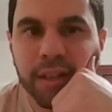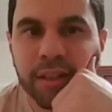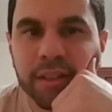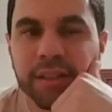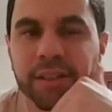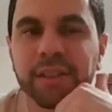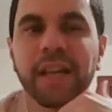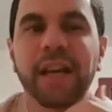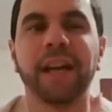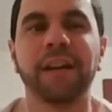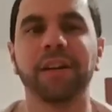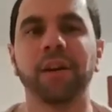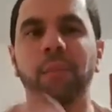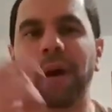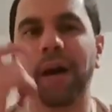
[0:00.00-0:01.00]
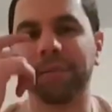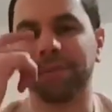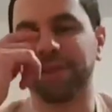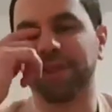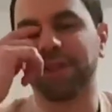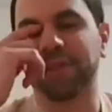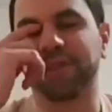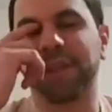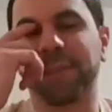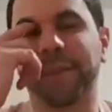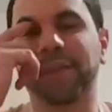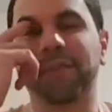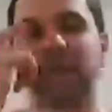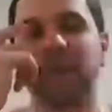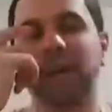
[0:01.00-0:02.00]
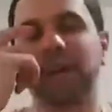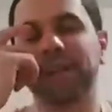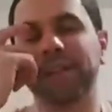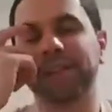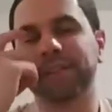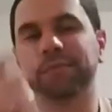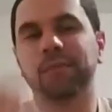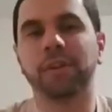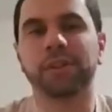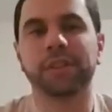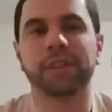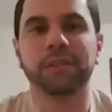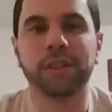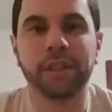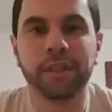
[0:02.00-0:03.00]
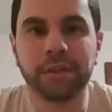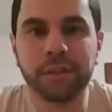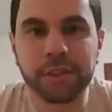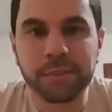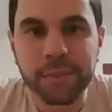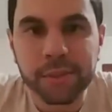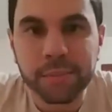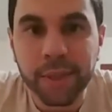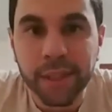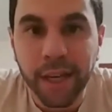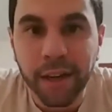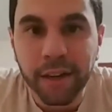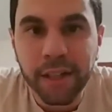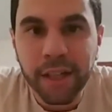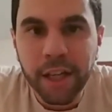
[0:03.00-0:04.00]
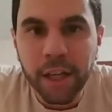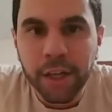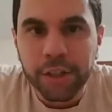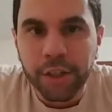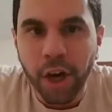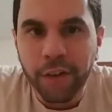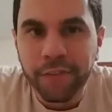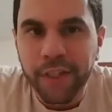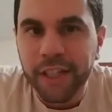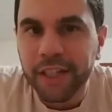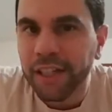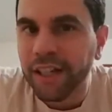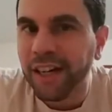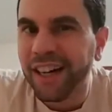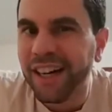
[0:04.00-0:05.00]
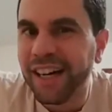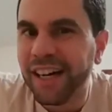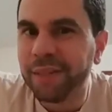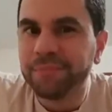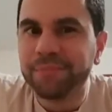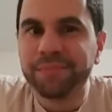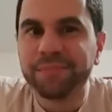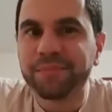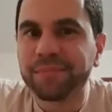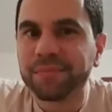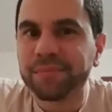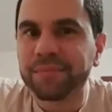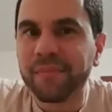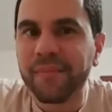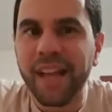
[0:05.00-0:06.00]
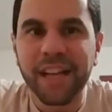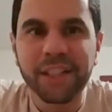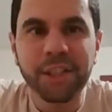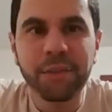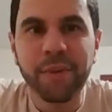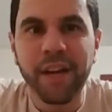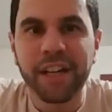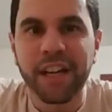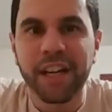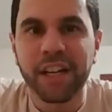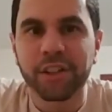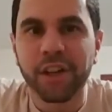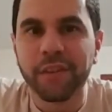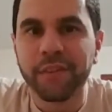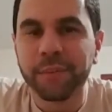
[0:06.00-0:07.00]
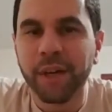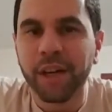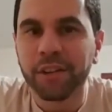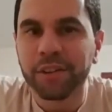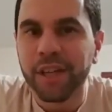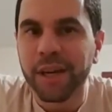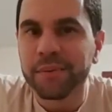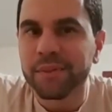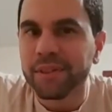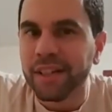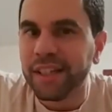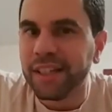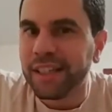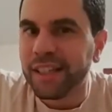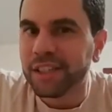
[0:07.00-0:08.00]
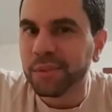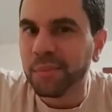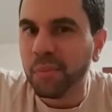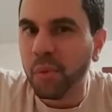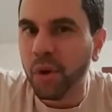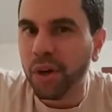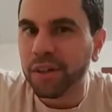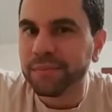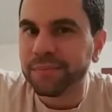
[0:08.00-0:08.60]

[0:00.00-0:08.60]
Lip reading: Because yeah, I don't know why we're just like skipping over holidays and focusing only on Christmas. But yeah, coffee. I actually ran out of coffee bottle caps. I need to get some more.